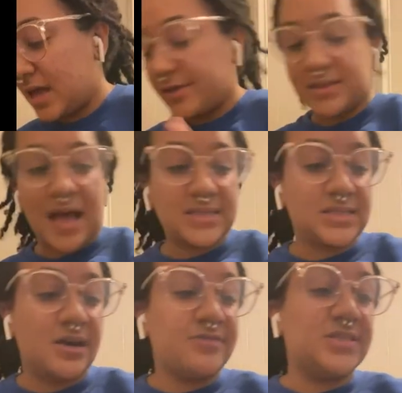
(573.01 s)
now that that
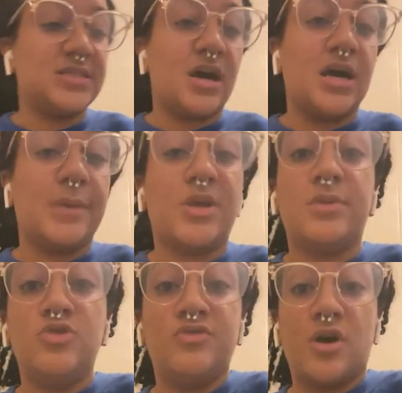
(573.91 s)
stuff is done, I'm gonna
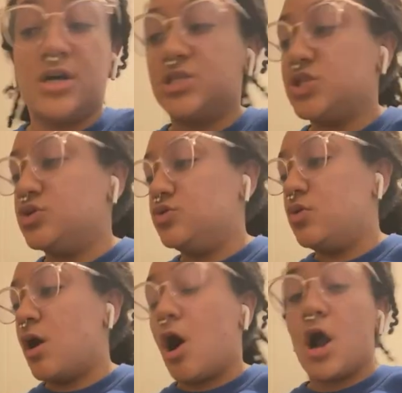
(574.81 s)
move on
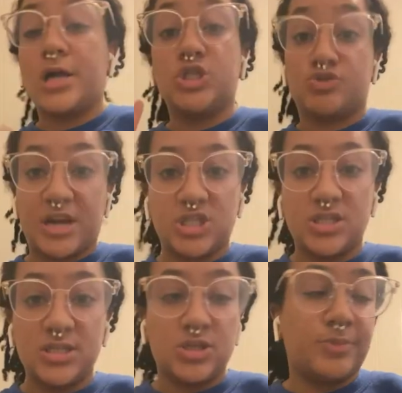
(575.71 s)
to our
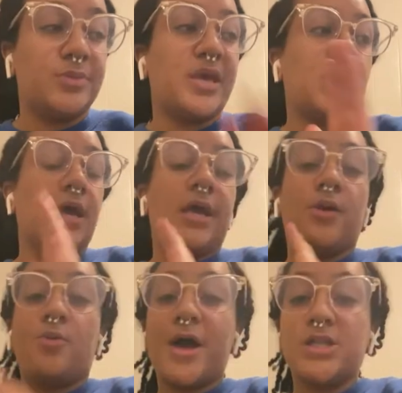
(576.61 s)
dredges. So I'm gonna make
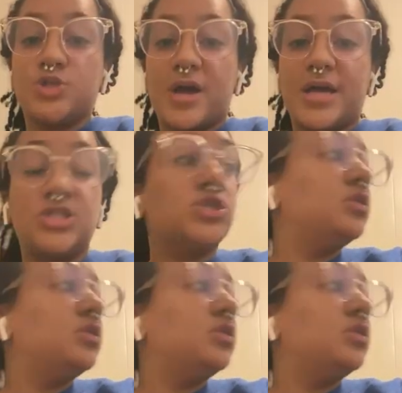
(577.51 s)
a wet dredge.